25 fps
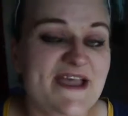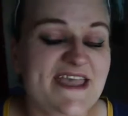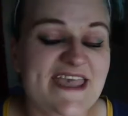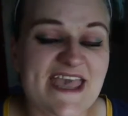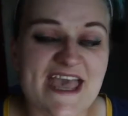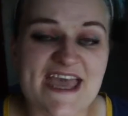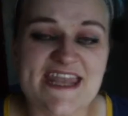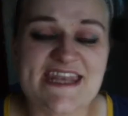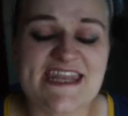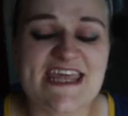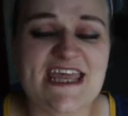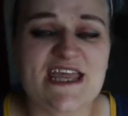But
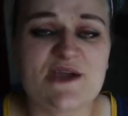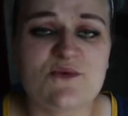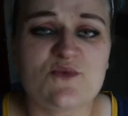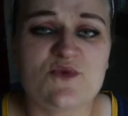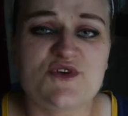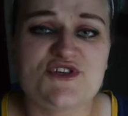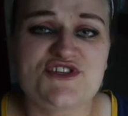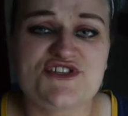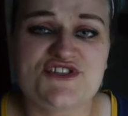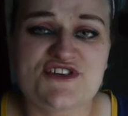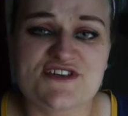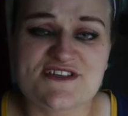again, it
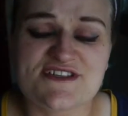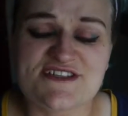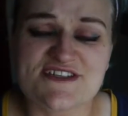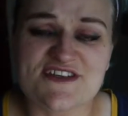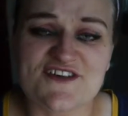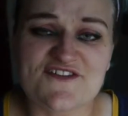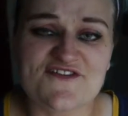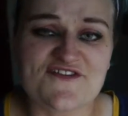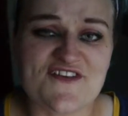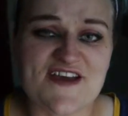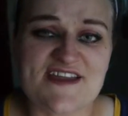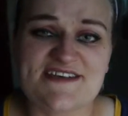was
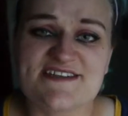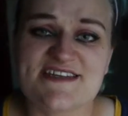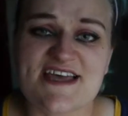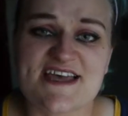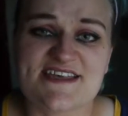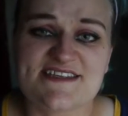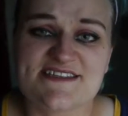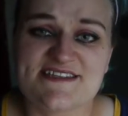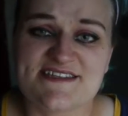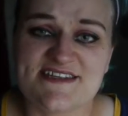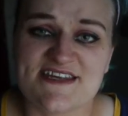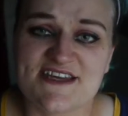just
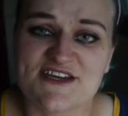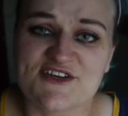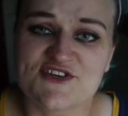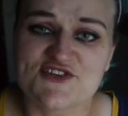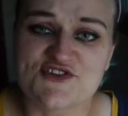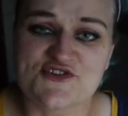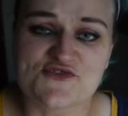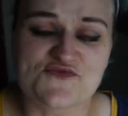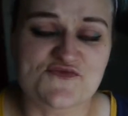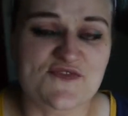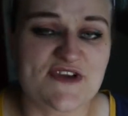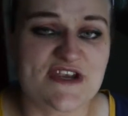fantastic
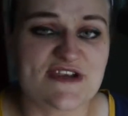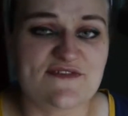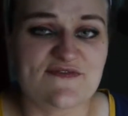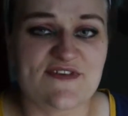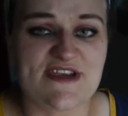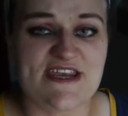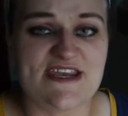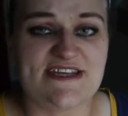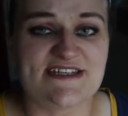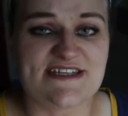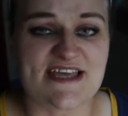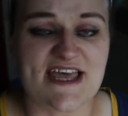to
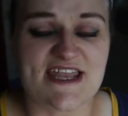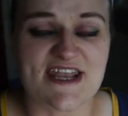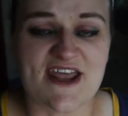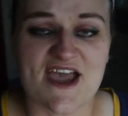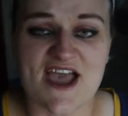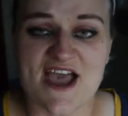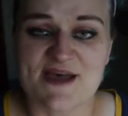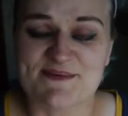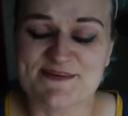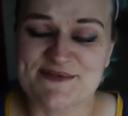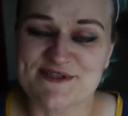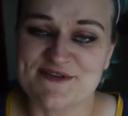reread and
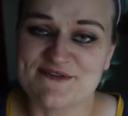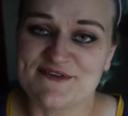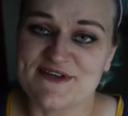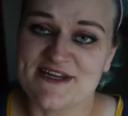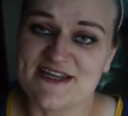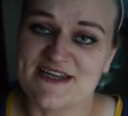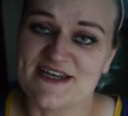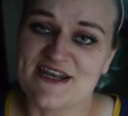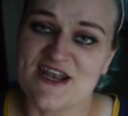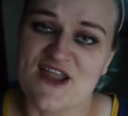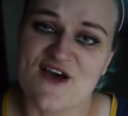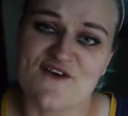I
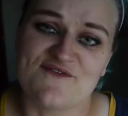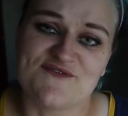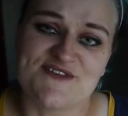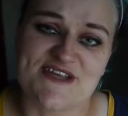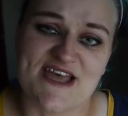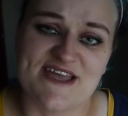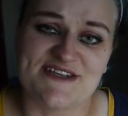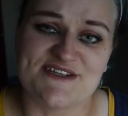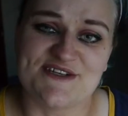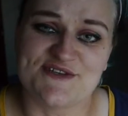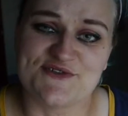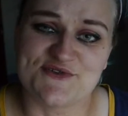absolutely loved
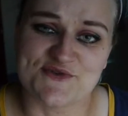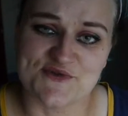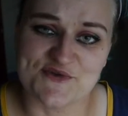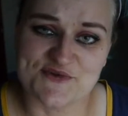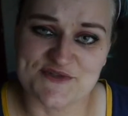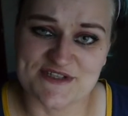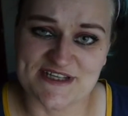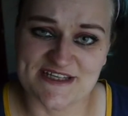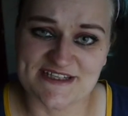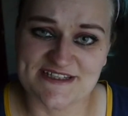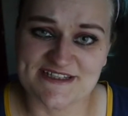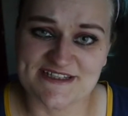and adored